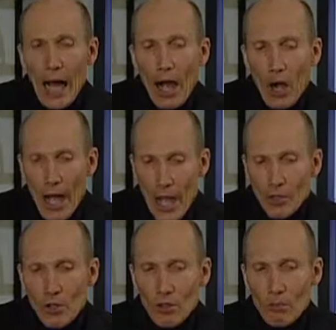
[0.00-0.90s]
our
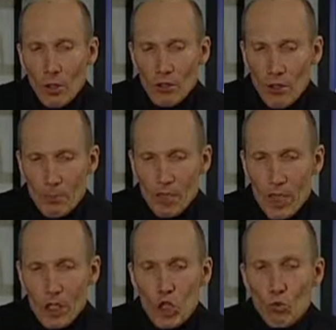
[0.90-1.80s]
annual
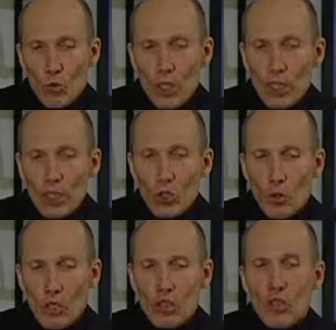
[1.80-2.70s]
precipitation would
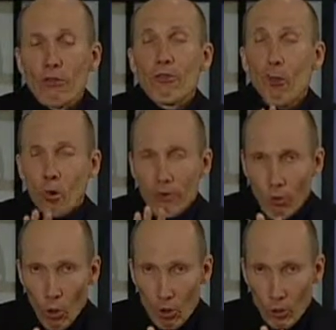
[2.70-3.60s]
increase
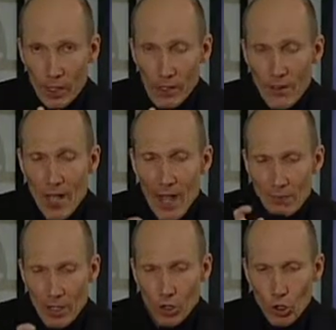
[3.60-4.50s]
4-fold,
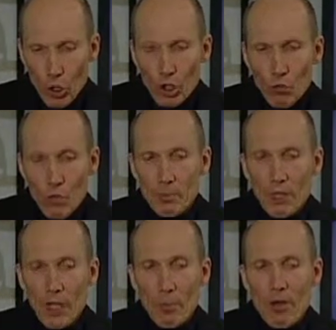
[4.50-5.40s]
and this Earth would
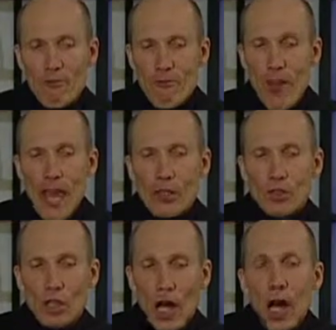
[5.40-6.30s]
become a
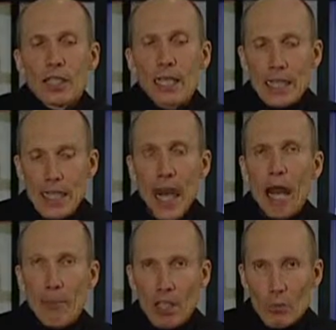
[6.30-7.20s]
vast,
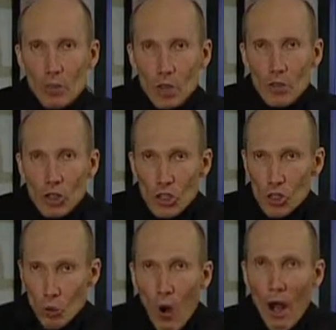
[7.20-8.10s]
uninhabitable
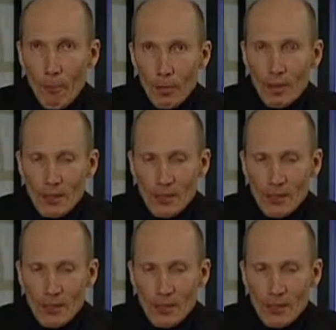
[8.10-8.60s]
swamp.